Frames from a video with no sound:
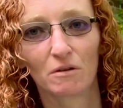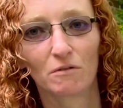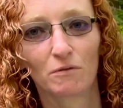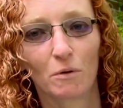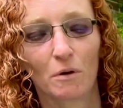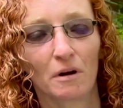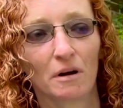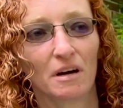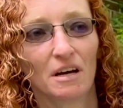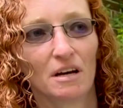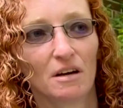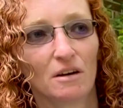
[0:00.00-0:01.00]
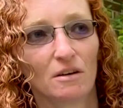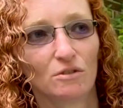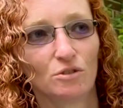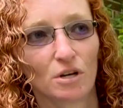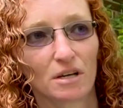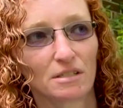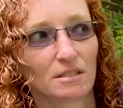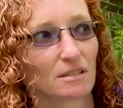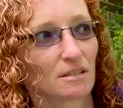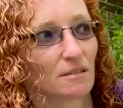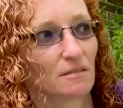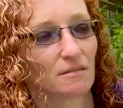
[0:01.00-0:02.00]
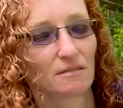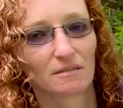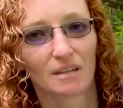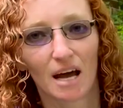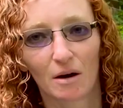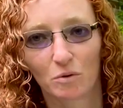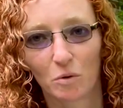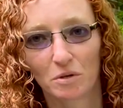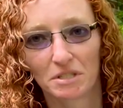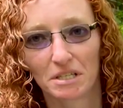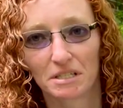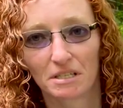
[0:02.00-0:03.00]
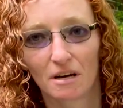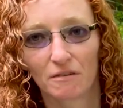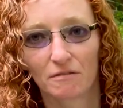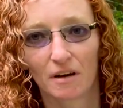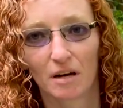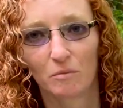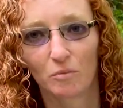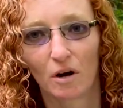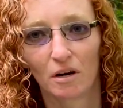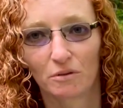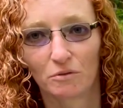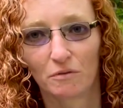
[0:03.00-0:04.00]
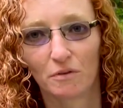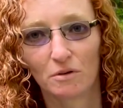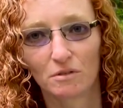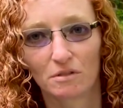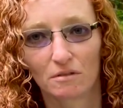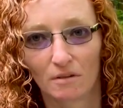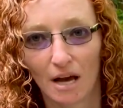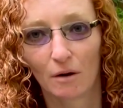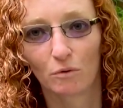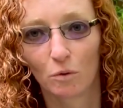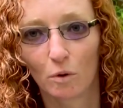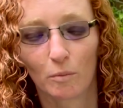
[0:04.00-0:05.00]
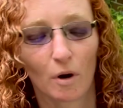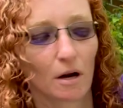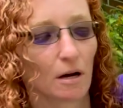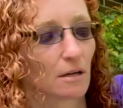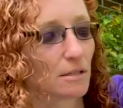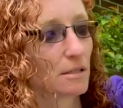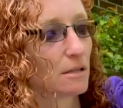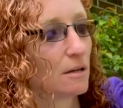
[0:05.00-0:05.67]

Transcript: for just outdoorsy stuff and product reviews, outdoor products.